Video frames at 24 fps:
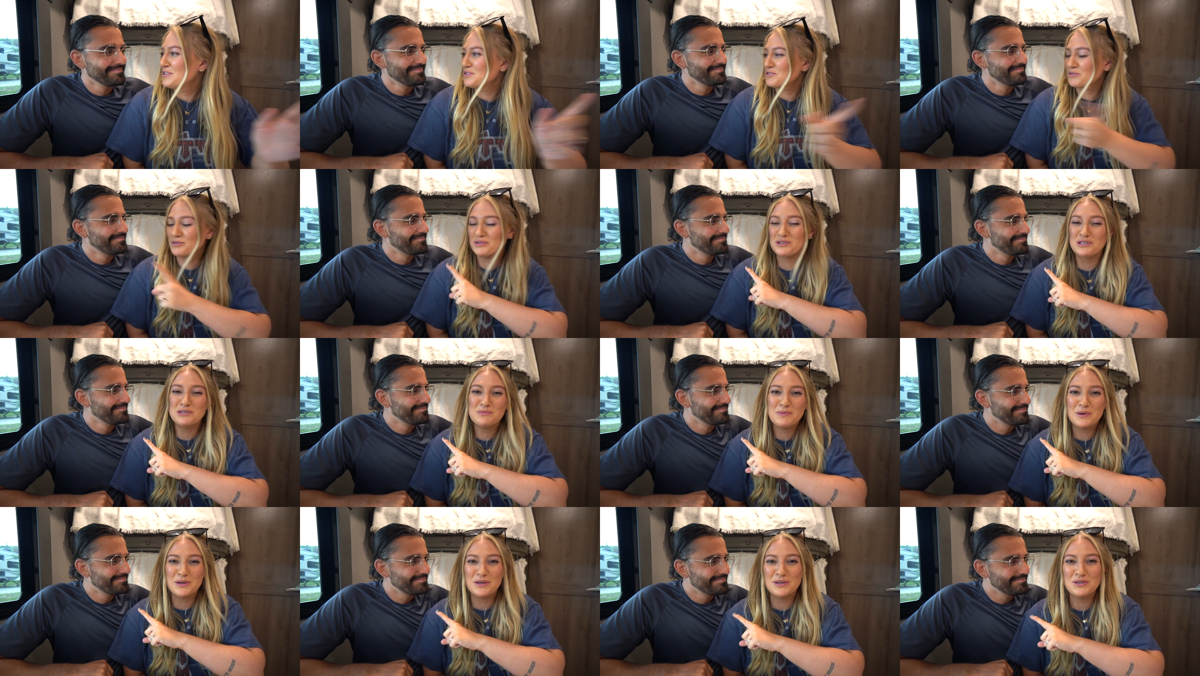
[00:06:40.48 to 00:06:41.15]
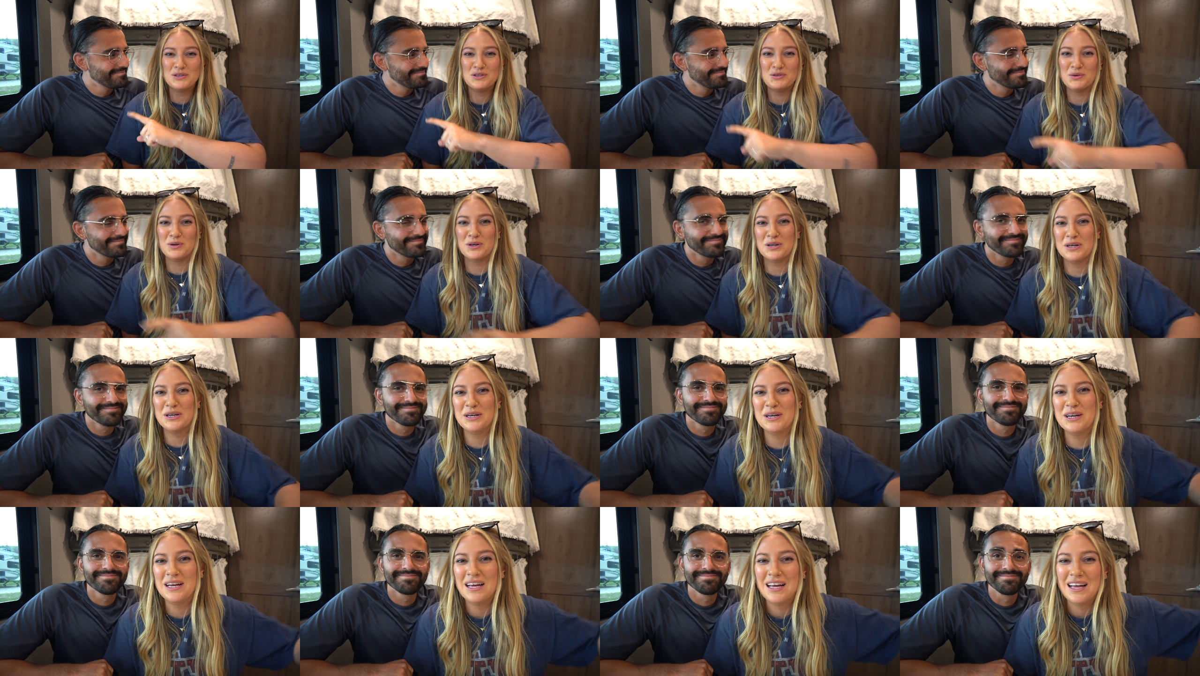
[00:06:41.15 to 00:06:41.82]
Speaker 1: George's beard is
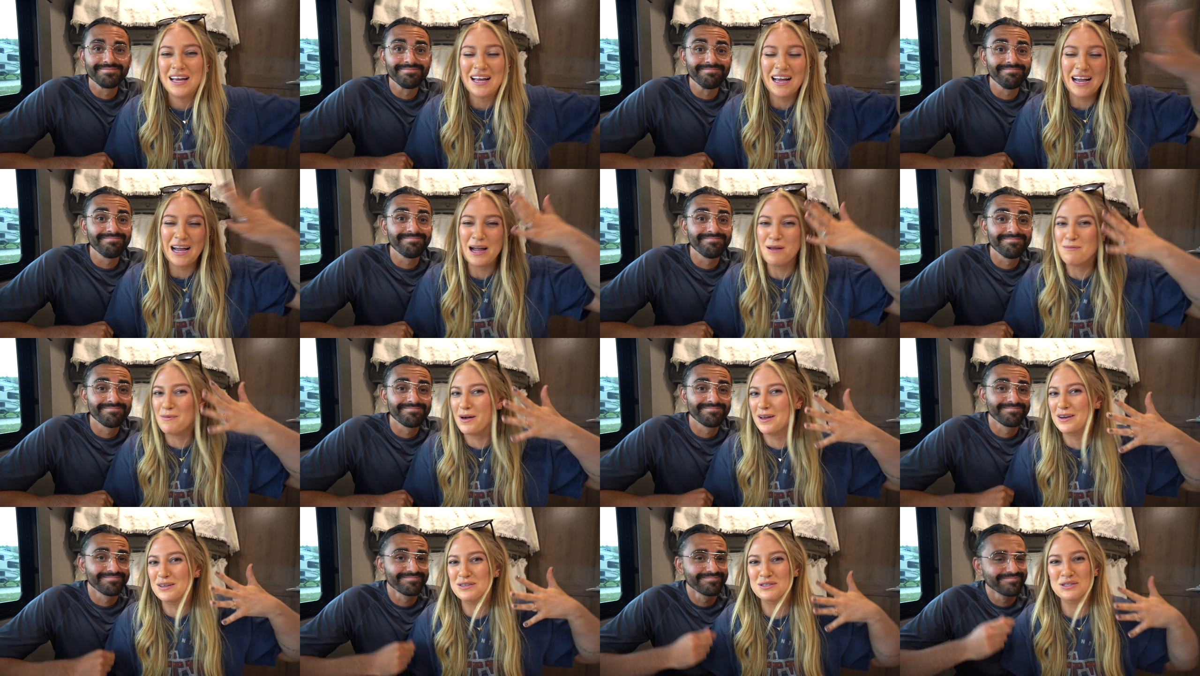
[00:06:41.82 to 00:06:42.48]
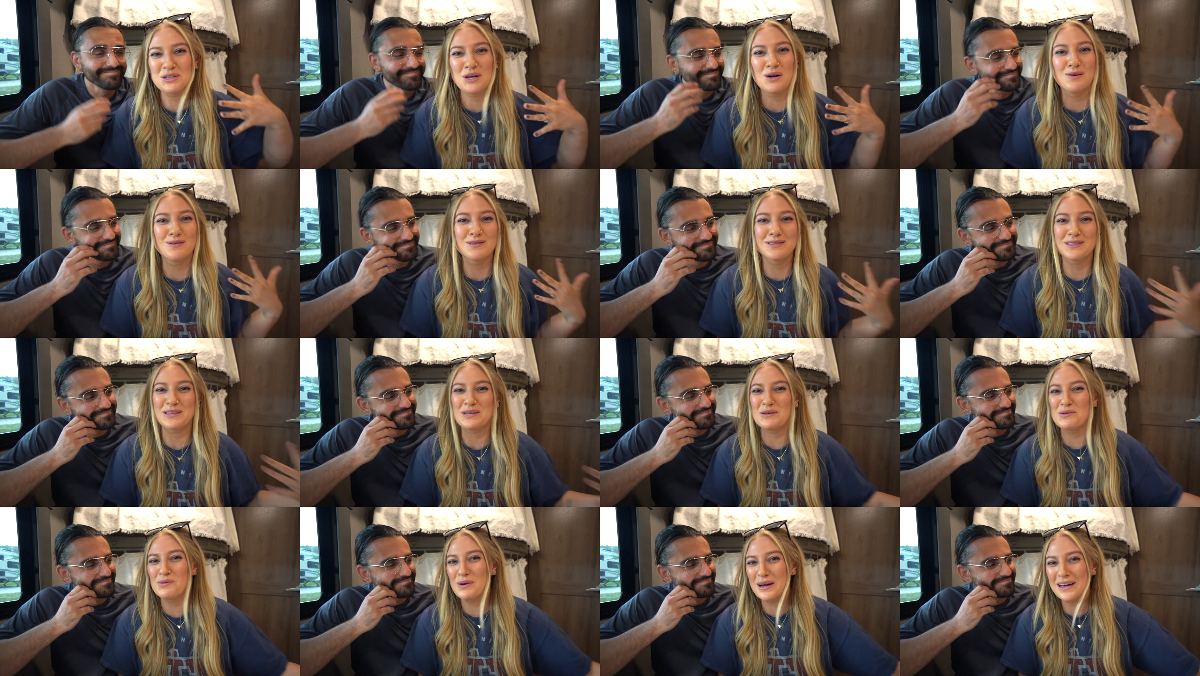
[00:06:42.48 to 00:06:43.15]
shorter, I'm not as
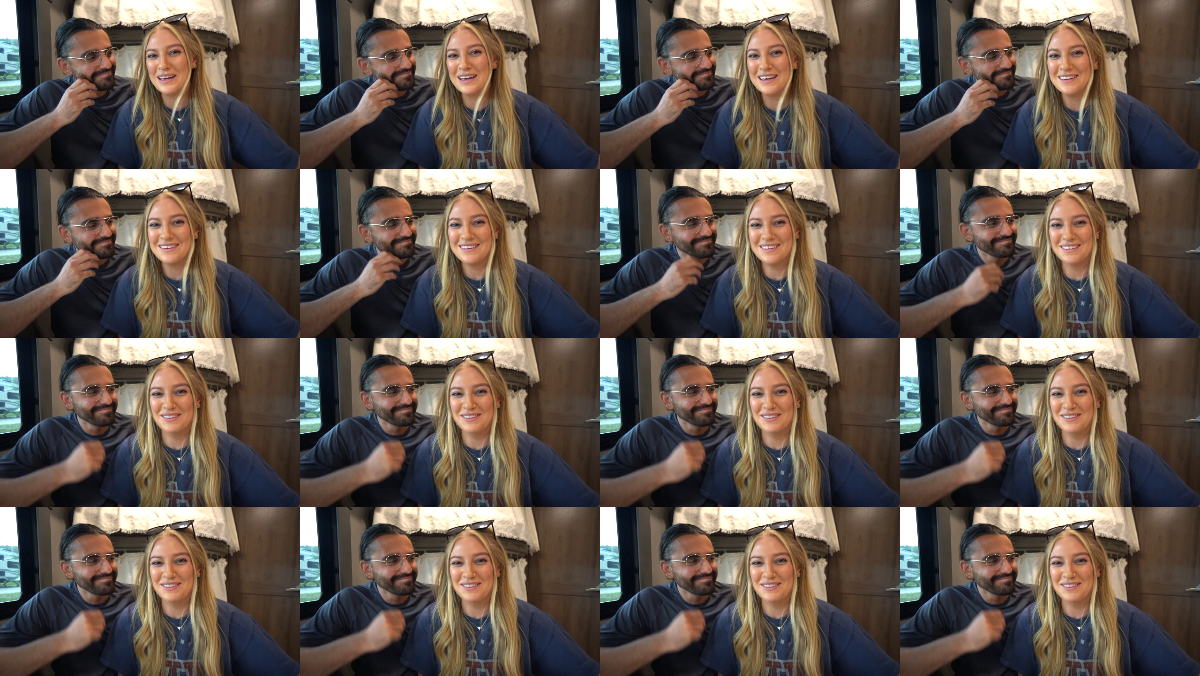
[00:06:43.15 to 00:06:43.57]
ghostly white, I did